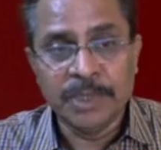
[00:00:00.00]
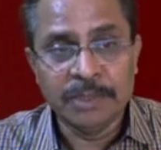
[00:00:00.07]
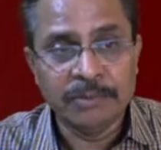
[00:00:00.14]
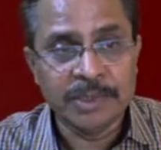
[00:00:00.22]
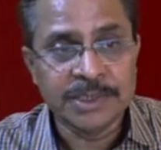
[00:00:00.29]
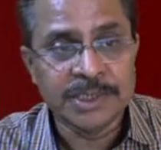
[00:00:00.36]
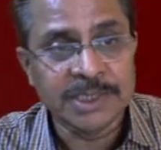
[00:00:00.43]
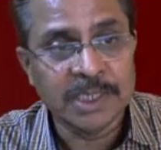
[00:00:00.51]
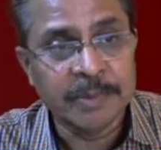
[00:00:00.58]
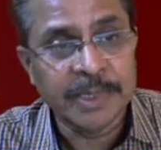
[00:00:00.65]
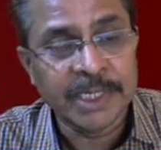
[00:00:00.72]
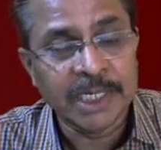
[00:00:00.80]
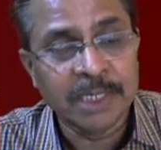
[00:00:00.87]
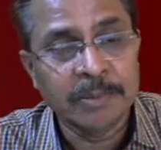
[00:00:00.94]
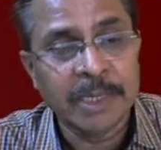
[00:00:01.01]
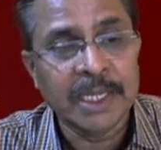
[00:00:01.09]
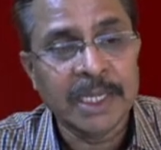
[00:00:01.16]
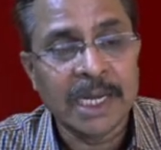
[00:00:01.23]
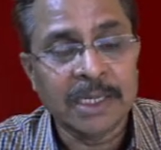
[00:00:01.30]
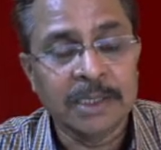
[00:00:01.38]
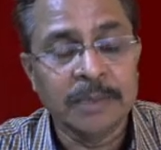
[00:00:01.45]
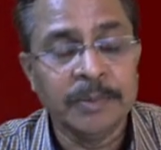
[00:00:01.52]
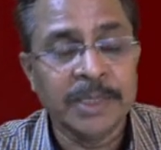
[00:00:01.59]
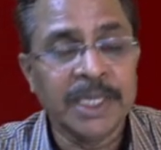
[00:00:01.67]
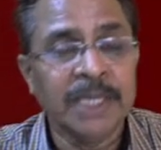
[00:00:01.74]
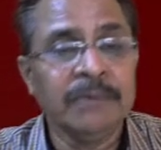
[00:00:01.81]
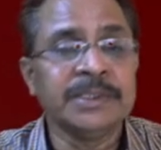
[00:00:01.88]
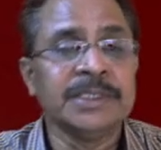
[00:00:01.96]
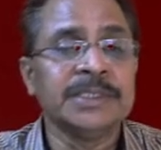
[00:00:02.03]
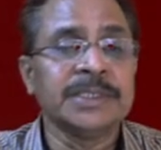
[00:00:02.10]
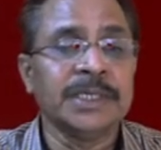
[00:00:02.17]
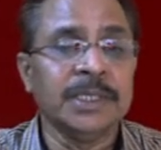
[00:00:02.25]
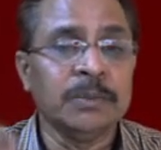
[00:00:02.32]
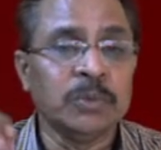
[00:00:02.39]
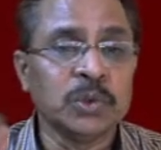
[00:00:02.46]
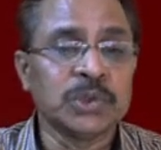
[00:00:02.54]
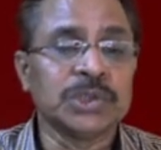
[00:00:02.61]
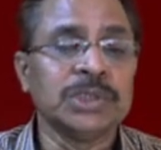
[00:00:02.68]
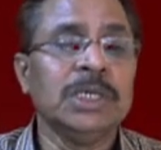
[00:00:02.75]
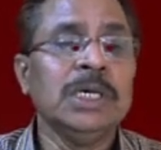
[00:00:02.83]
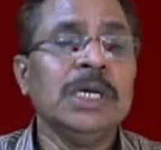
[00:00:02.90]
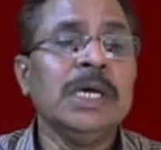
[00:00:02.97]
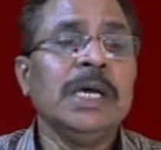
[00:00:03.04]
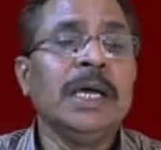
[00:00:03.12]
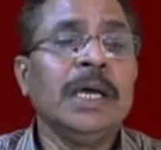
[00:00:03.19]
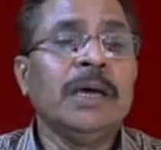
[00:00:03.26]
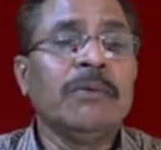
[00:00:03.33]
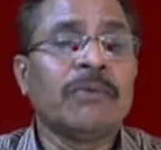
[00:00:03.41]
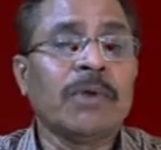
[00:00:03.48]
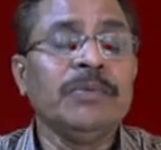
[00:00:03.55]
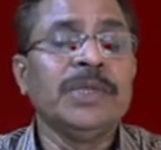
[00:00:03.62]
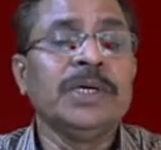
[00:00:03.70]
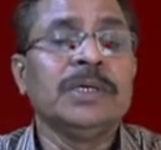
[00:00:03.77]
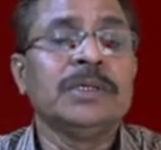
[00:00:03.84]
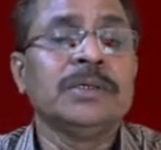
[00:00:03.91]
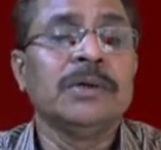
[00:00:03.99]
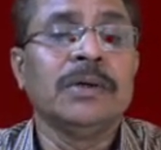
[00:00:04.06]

which is emitted by atom A which is in motion from the